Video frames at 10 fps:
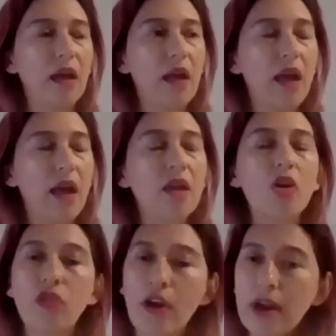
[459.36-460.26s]

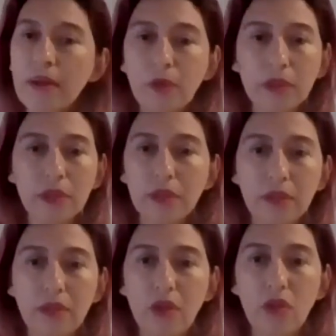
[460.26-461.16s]
incredible
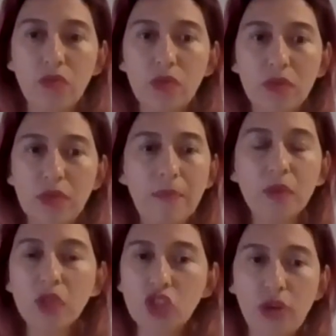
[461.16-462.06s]

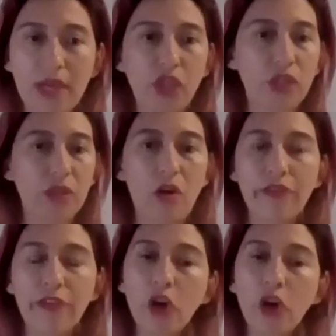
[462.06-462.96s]
demonstration
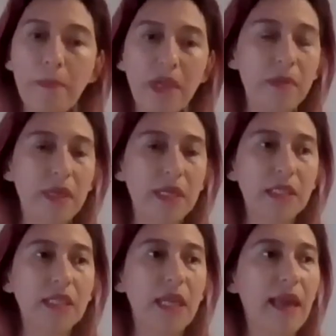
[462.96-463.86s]
of
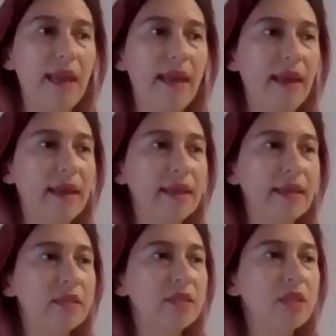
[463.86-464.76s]
commitment
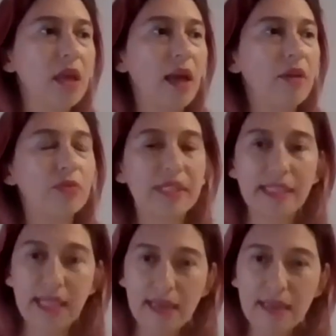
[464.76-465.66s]
and
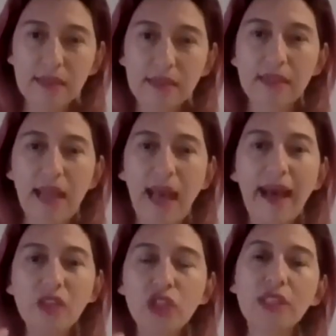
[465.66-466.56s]
resilience,
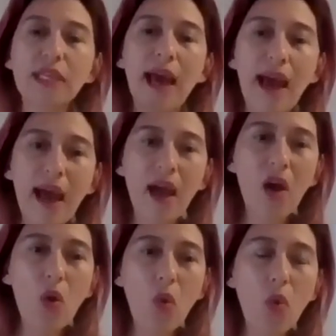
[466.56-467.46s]
and just
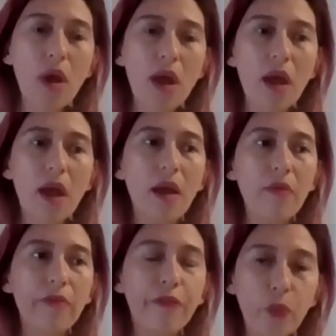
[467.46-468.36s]
how
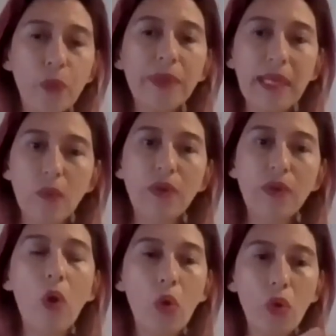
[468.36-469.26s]
fluently
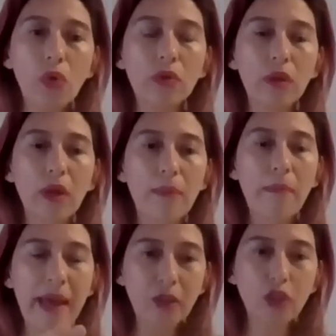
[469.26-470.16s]
we've all
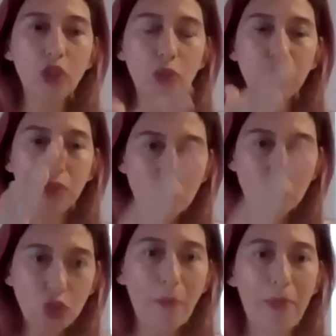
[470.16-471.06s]
managed to
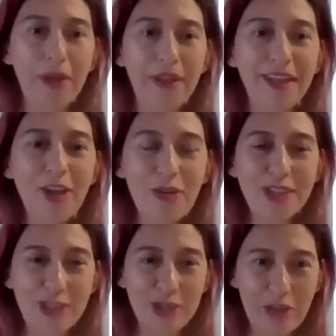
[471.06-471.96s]
stop
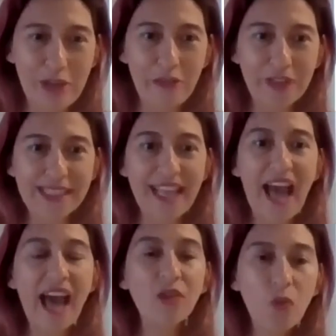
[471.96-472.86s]
going to the office
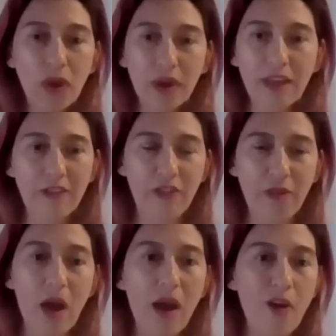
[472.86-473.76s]
and working from
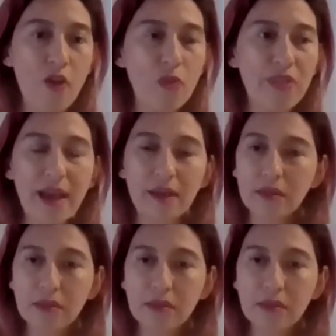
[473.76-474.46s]
home without